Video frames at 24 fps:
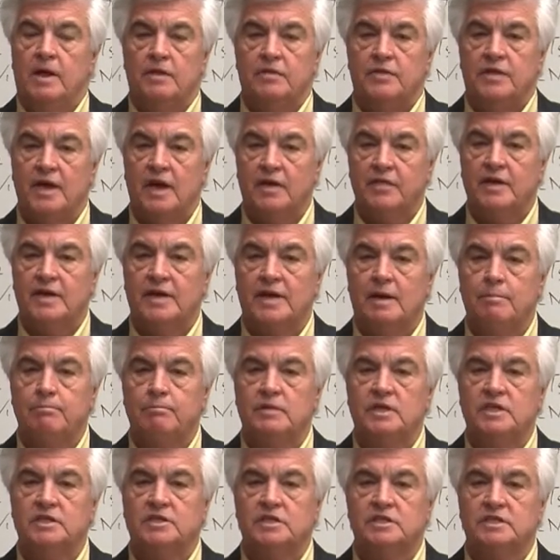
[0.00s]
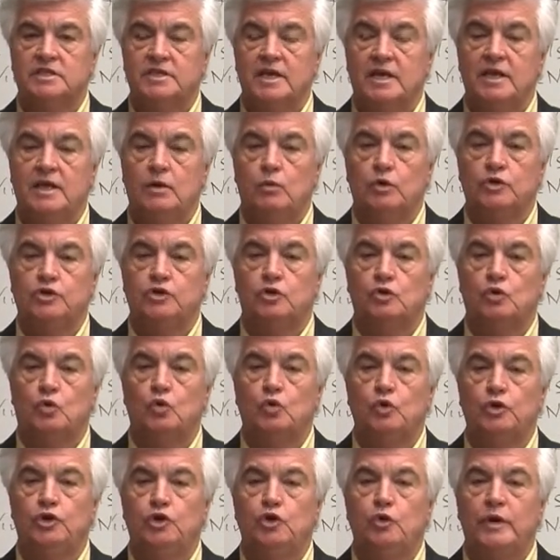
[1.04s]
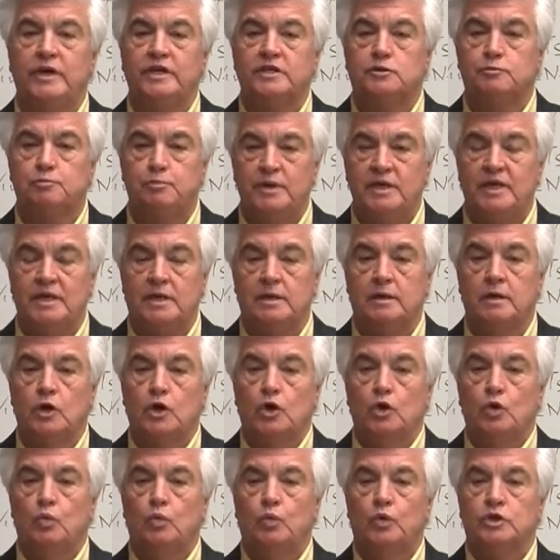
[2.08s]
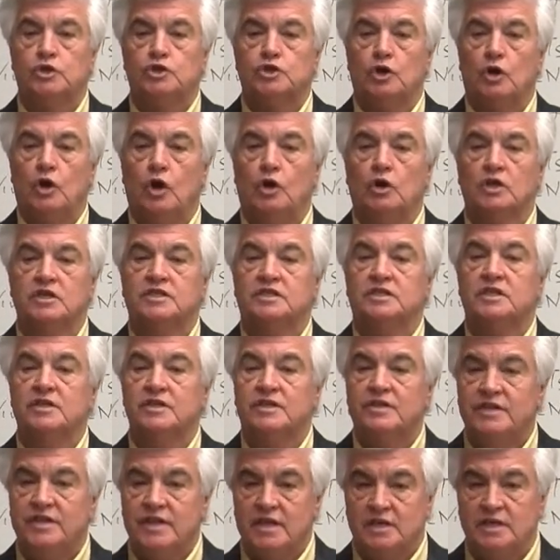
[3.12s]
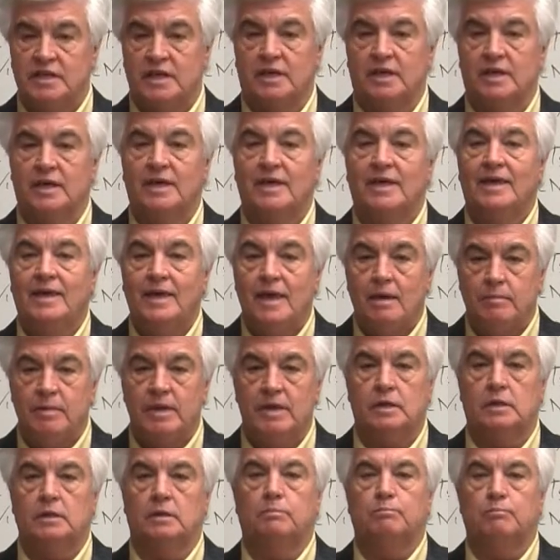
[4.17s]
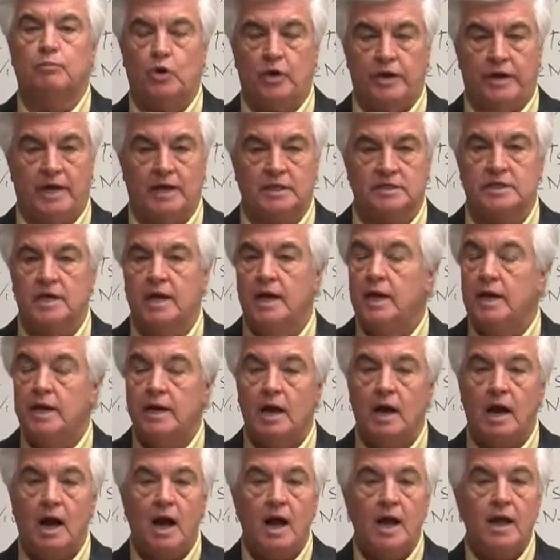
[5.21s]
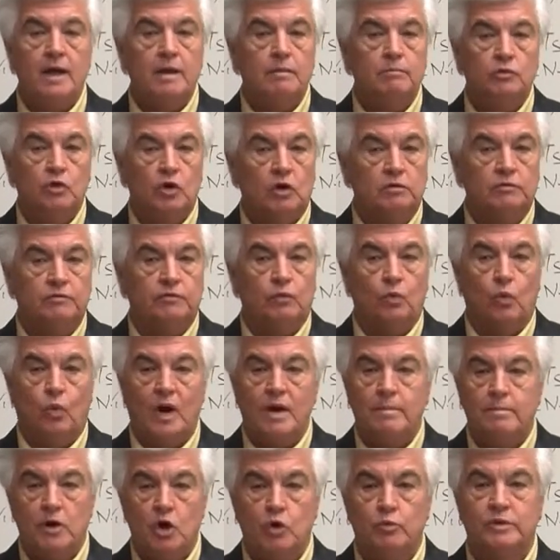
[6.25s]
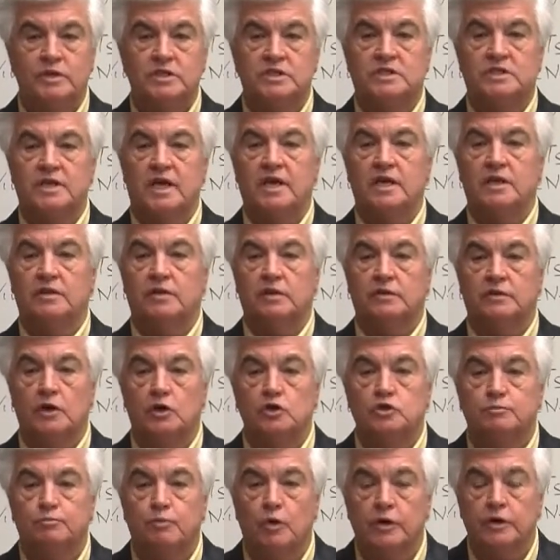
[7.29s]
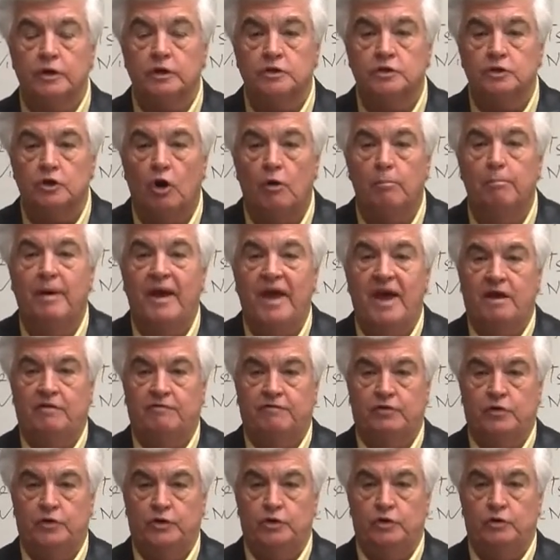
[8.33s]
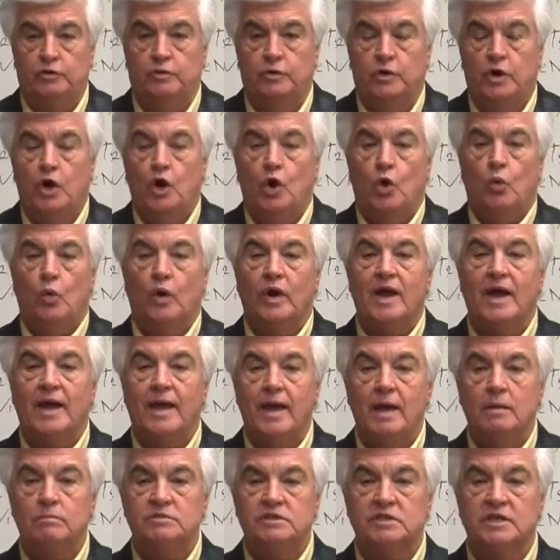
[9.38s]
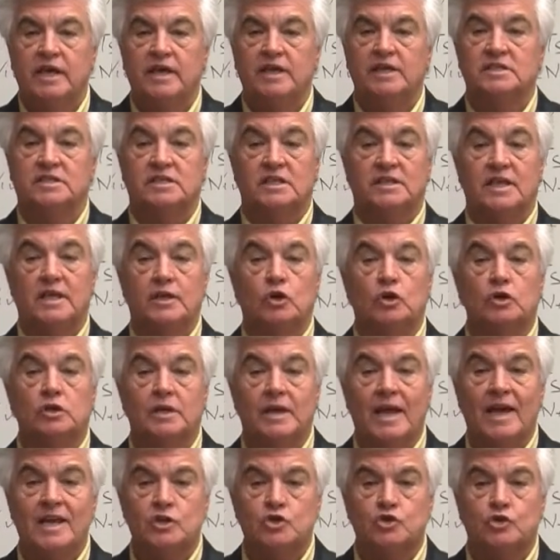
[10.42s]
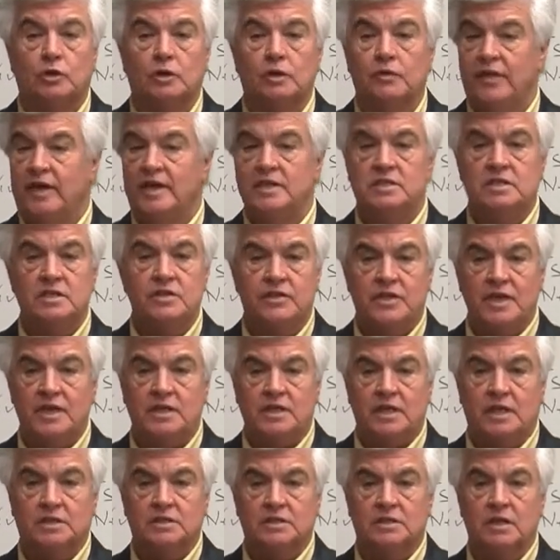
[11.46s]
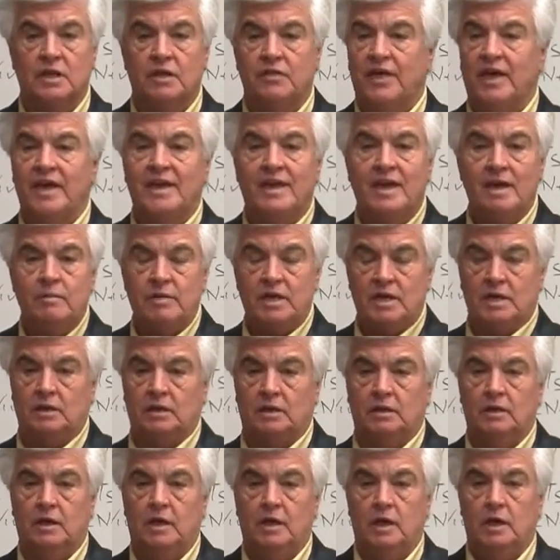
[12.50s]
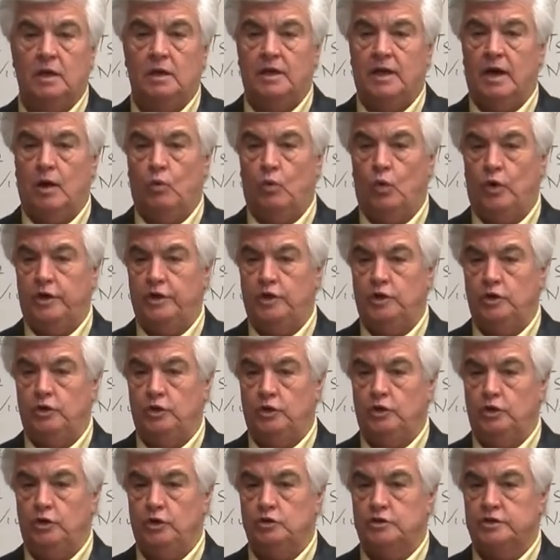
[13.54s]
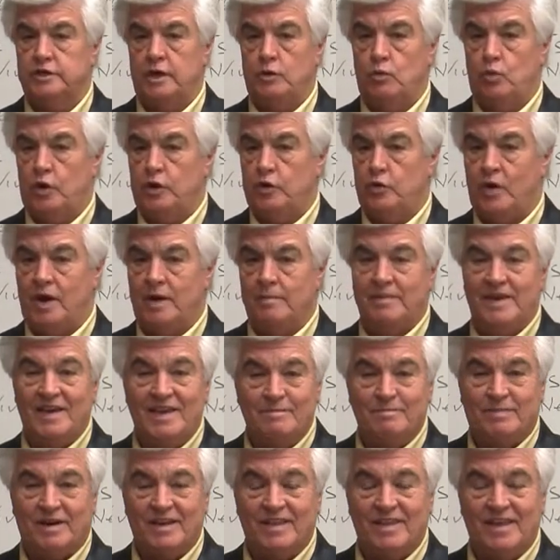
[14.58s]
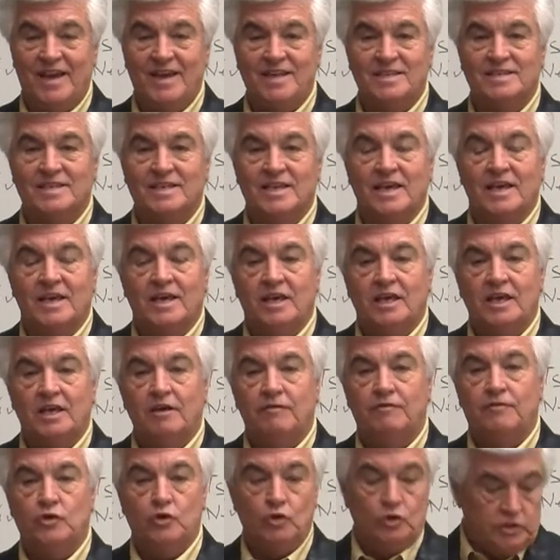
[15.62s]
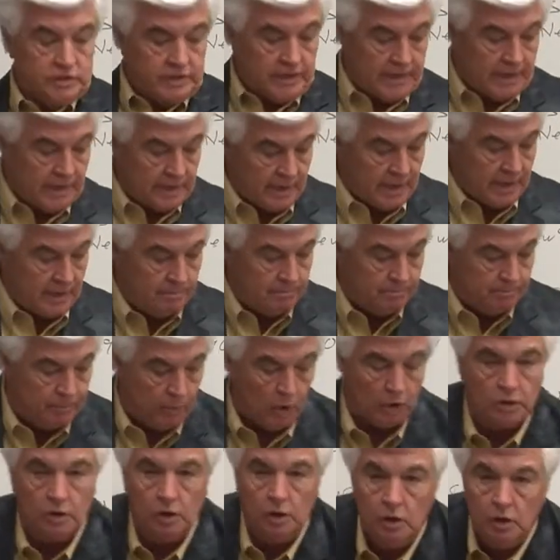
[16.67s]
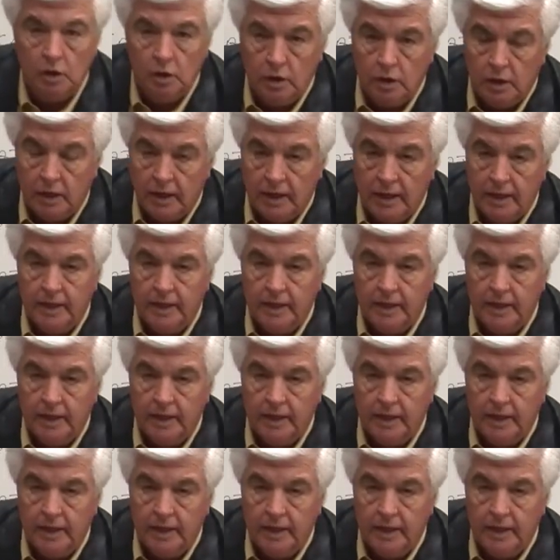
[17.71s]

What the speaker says: The other companies are selling what you call USP, which are synthetic chemical products. Now, I am not for one moment saying that those products are bad for you. What I am saying is that they're not natural. They're synthetics. They're chemical. Now, what do you say, what do I mean by that? If you take a bottle